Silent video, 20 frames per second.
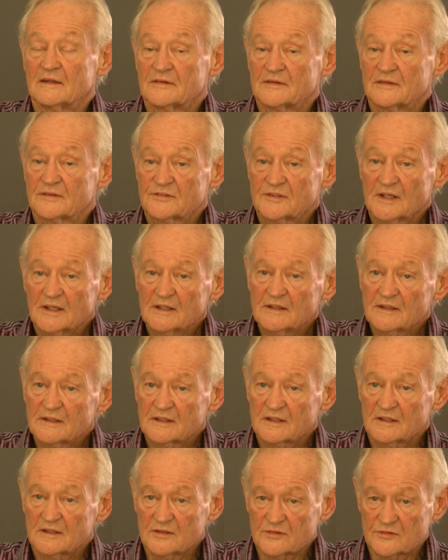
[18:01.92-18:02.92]
The second
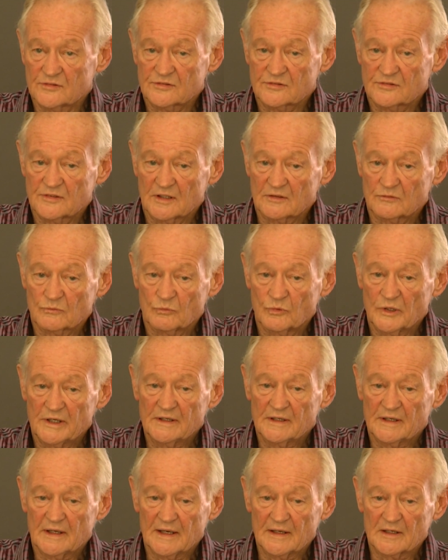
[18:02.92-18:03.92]
thing is that
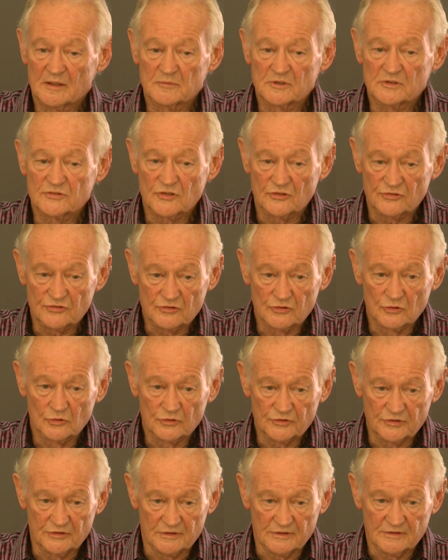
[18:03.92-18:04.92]
when animals are
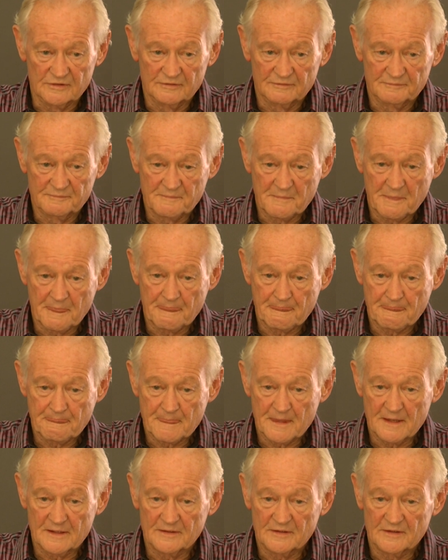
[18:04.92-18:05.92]
slaughtered,
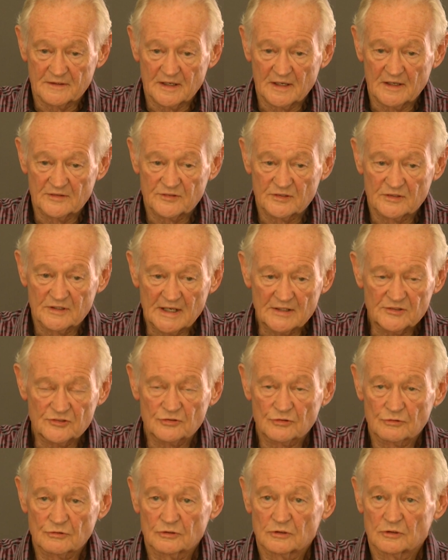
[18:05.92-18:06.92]
as a
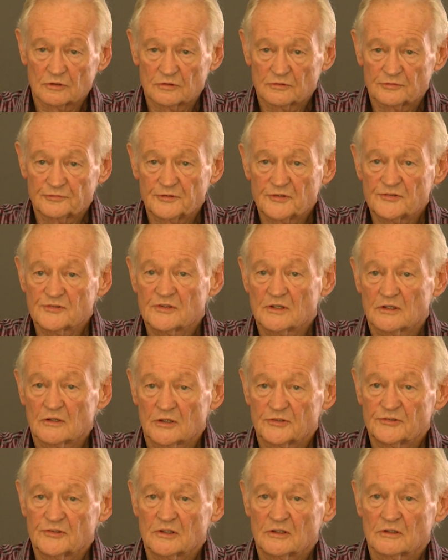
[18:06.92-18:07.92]
natural
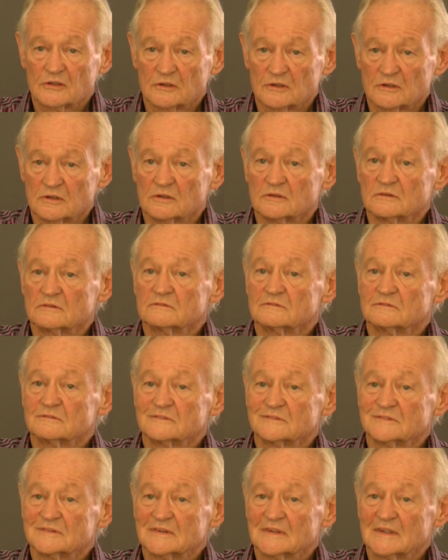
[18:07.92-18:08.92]
physiological
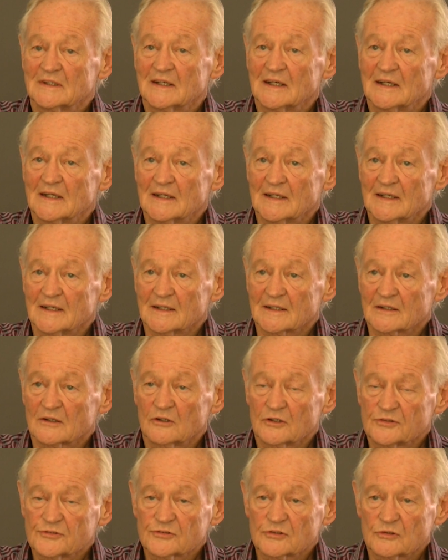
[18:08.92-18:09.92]

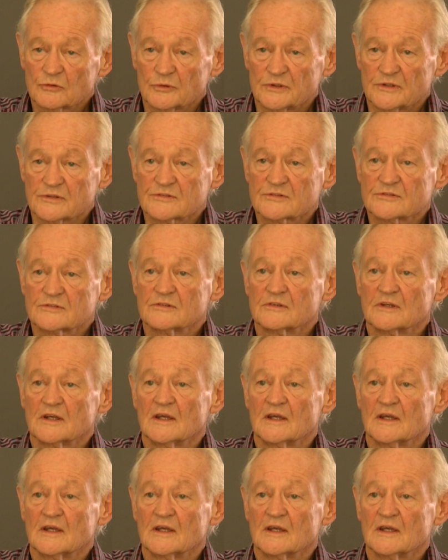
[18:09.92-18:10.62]
consequence,